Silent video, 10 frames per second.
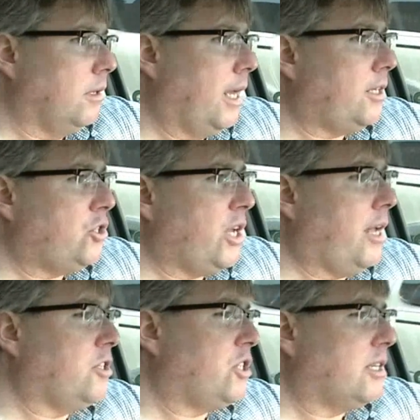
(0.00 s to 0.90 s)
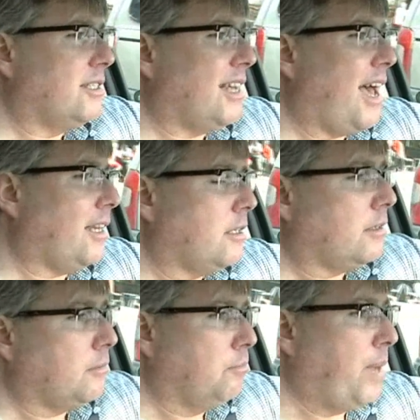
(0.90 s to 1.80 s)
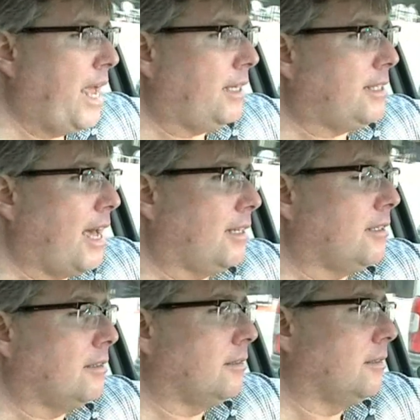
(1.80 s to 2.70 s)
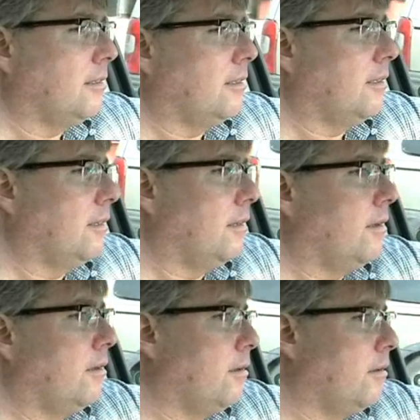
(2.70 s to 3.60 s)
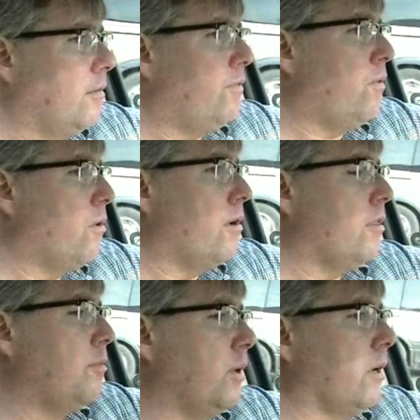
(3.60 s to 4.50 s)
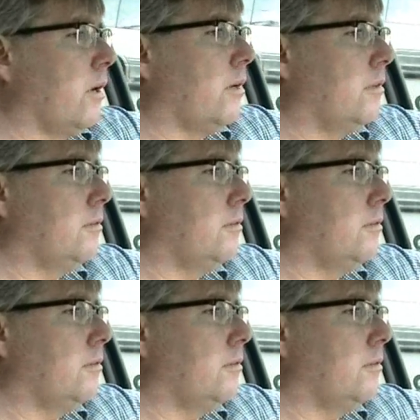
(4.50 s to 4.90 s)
exchanged debt, bank debt, for the burger.